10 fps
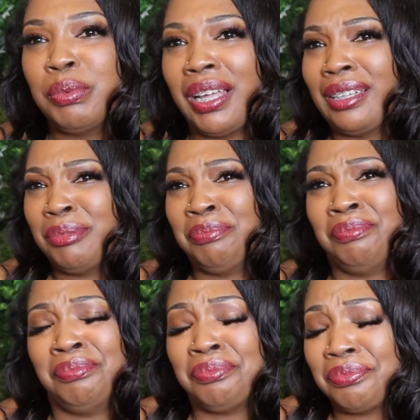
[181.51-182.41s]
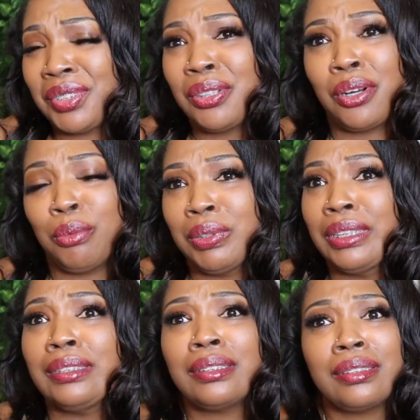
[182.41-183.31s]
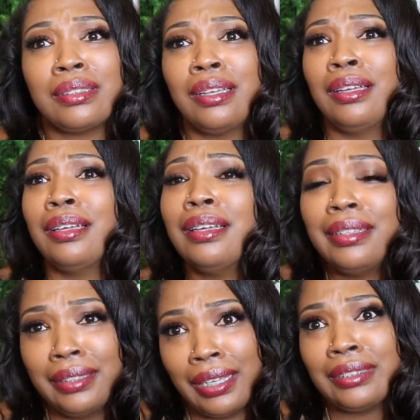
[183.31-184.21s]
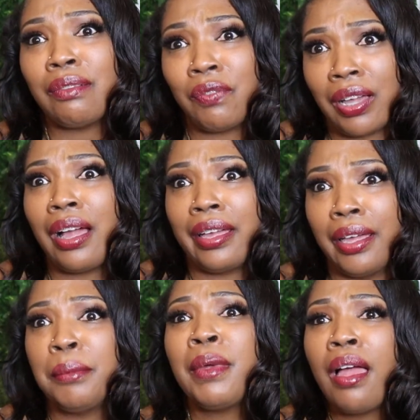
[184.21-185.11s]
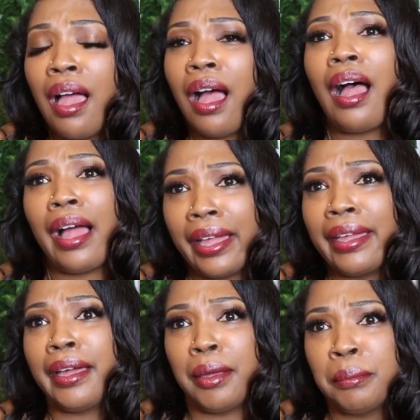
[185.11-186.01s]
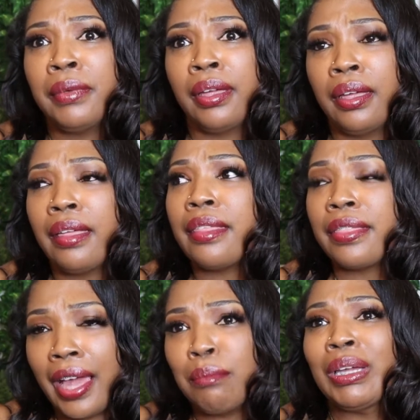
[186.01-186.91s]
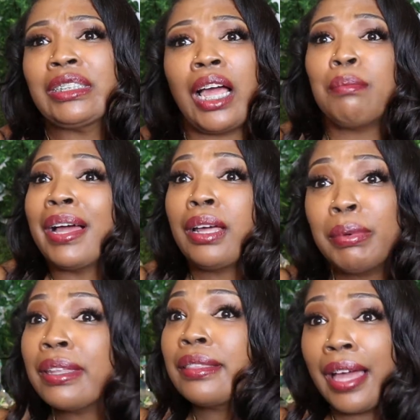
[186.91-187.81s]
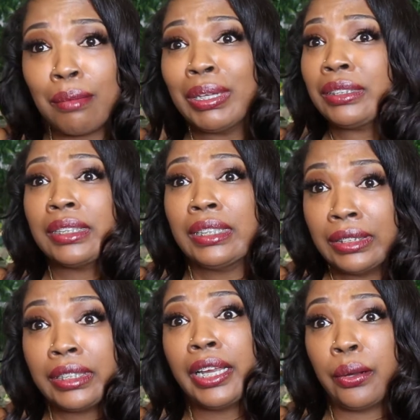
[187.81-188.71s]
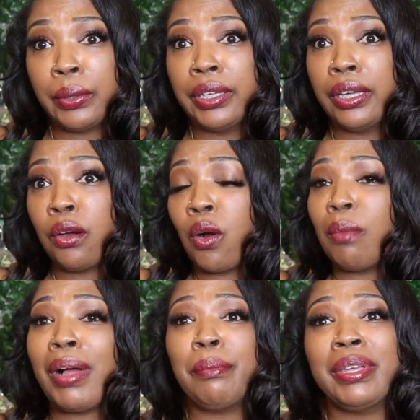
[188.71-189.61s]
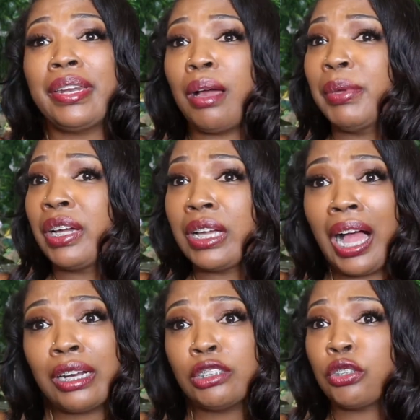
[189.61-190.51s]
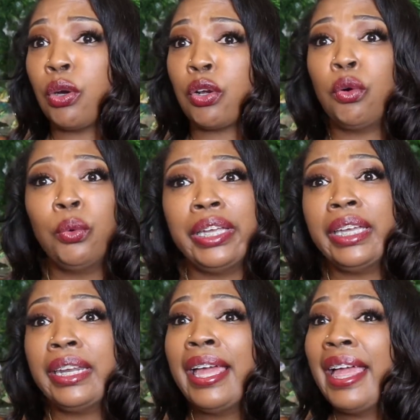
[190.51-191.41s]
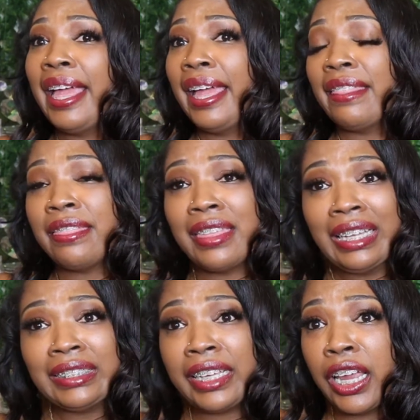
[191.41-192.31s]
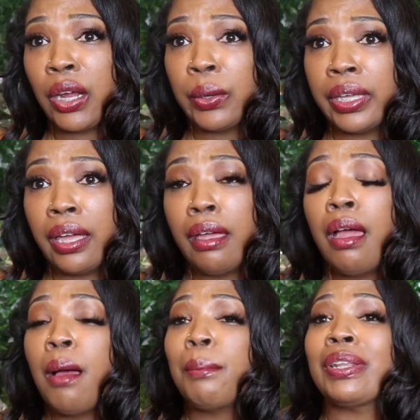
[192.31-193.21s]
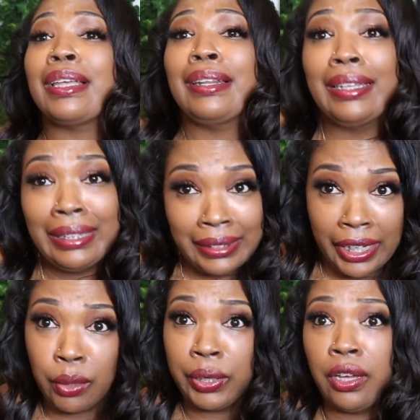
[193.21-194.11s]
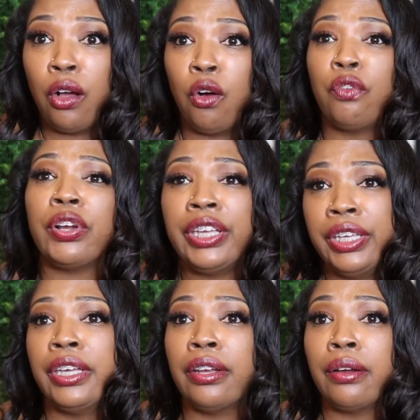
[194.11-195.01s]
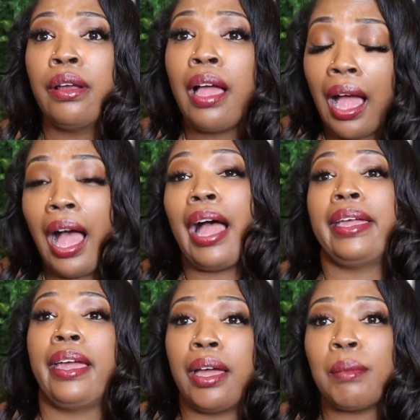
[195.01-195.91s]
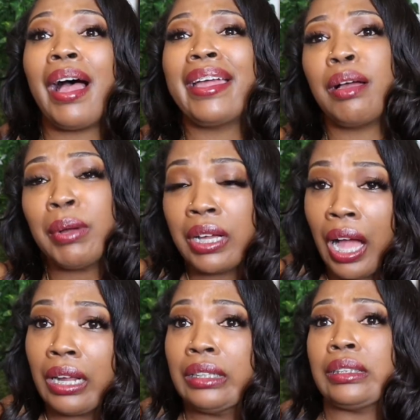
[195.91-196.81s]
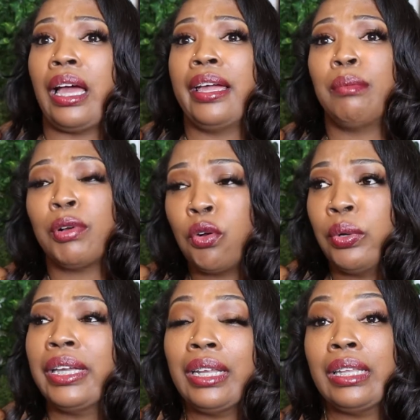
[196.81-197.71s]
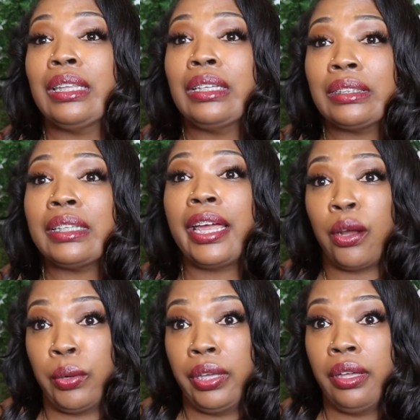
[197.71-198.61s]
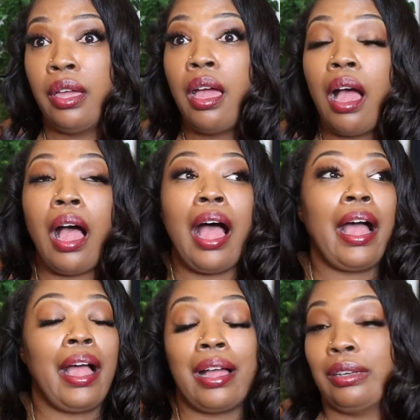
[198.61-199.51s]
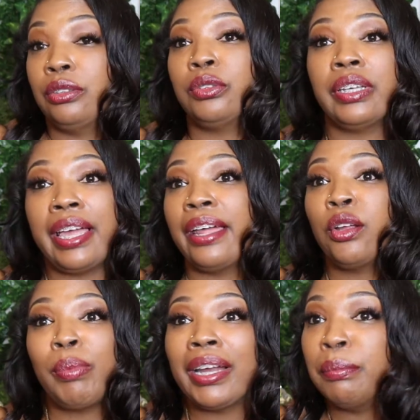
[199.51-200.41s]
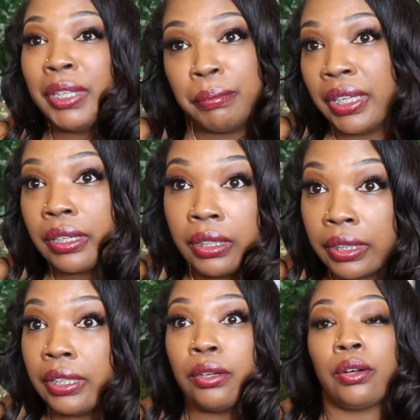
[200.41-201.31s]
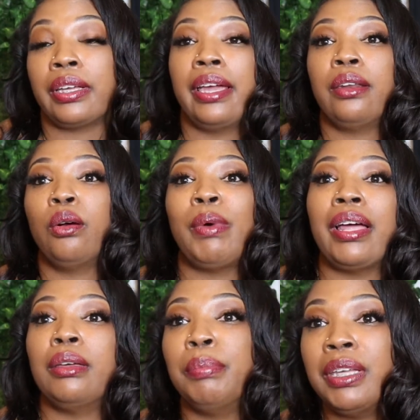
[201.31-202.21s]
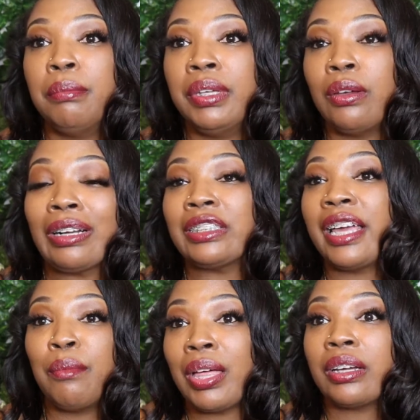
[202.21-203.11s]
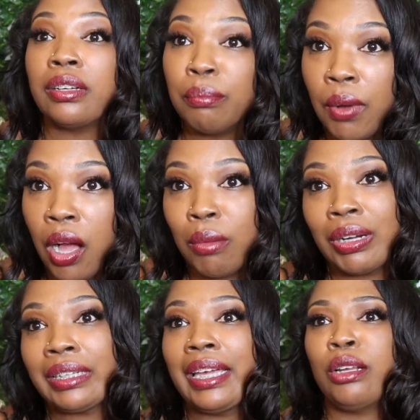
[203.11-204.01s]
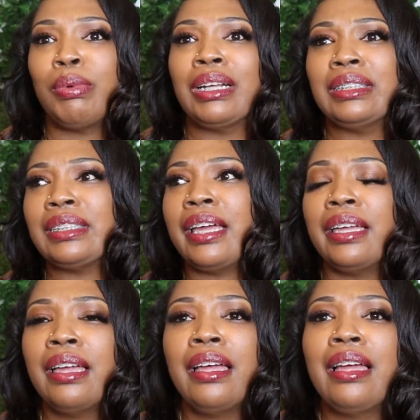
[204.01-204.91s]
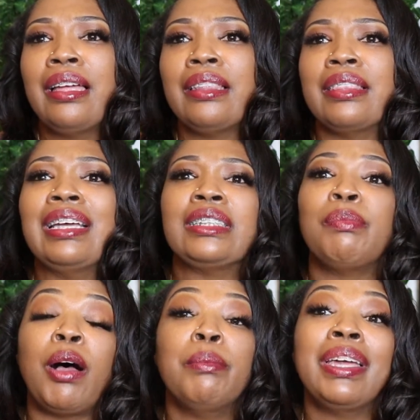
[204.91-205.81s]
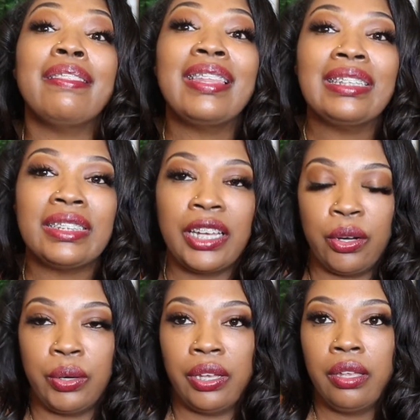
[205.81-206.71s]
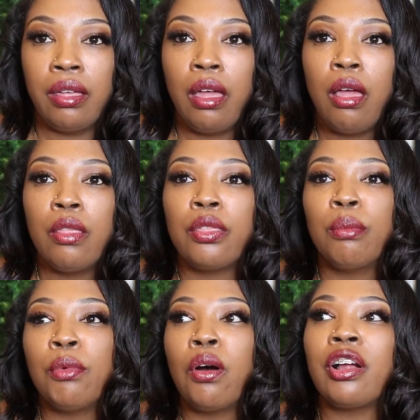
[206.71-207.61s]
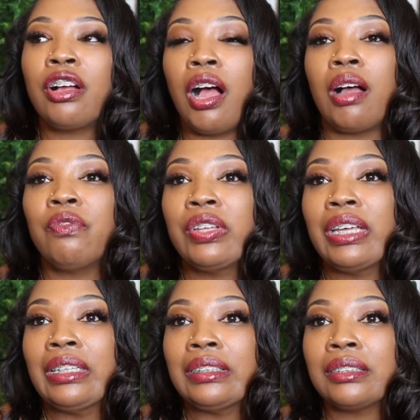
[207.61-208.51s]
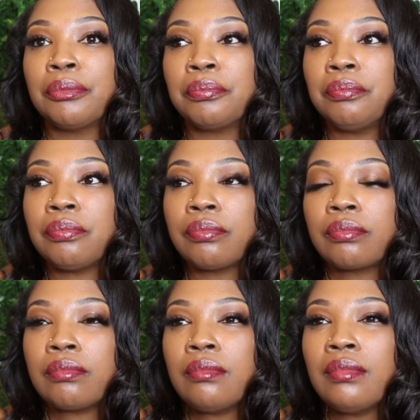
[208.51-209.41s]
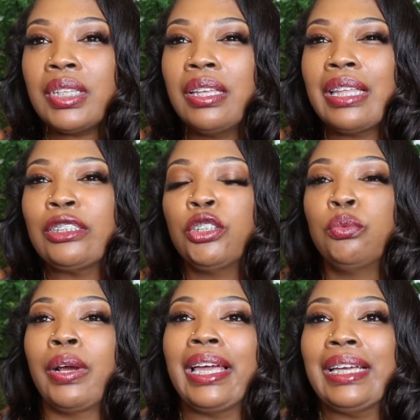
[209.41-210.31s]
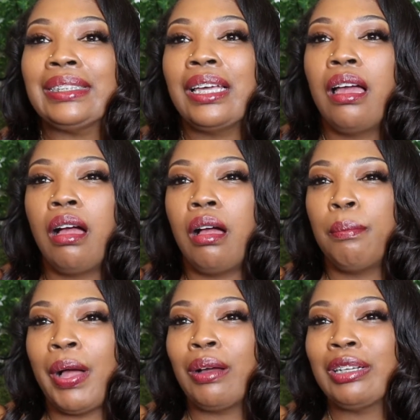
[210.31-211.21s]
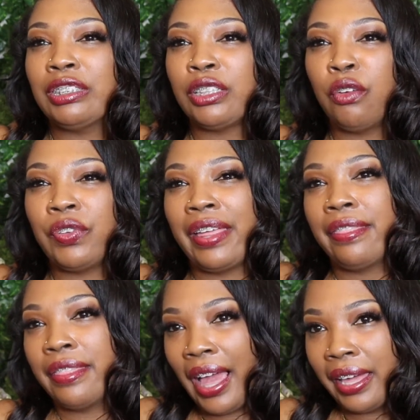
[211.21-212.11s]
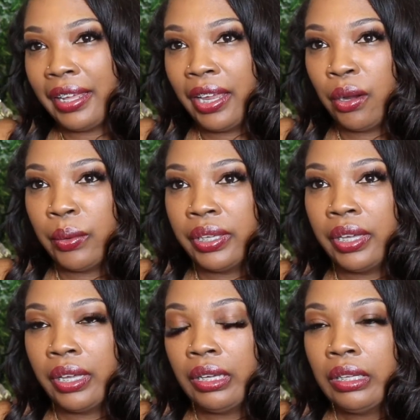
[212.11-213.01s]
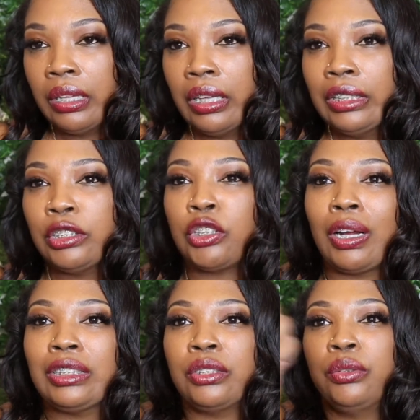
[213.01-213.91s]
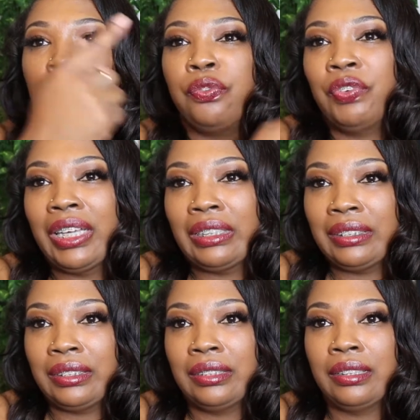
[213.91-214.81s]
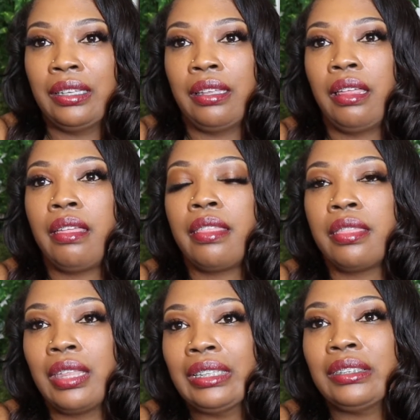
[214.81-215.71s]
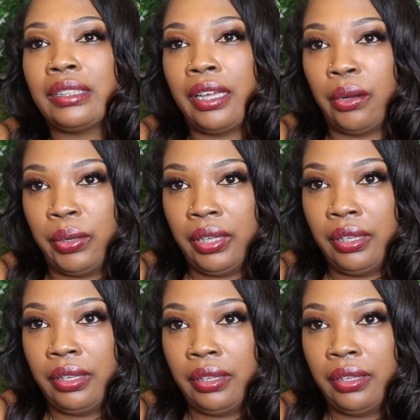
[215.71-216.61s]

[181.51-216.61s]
you'd be like, girl, please. Yes, the fuck I am. I am that bitch. I might not be that bitch in this area, or I might not be a goddess or a queen in this area, but in this area over here, I am a goddess. I am a queen in this area. You can't nobody beat me in cooking, or can't nobody beat me or say I'm not a good mom, or can't nobody say this about me in this area. The more confidence that you raise about yourself in that area starts to fix this area.